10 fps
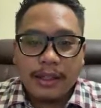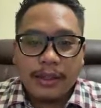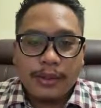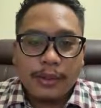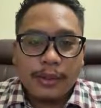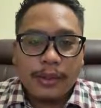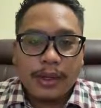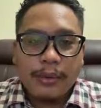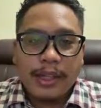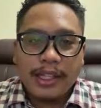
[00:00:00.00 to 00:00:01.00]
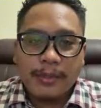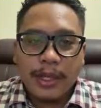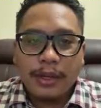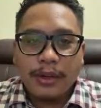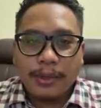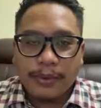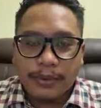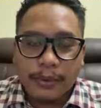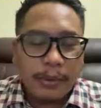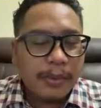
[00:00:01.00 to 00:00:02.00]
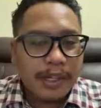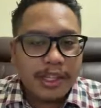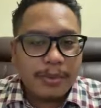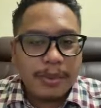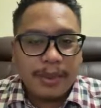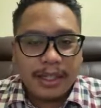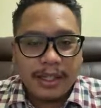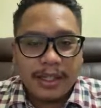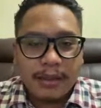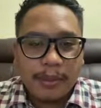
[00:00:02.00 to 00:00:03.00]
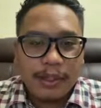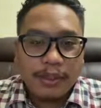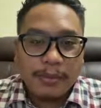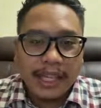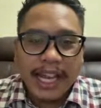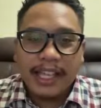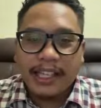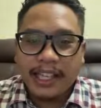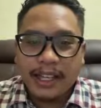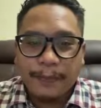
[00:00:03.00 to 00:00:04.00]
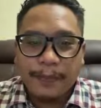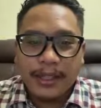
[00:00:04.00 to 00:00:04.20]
So I will explain on the performance management method that be used by IKEA.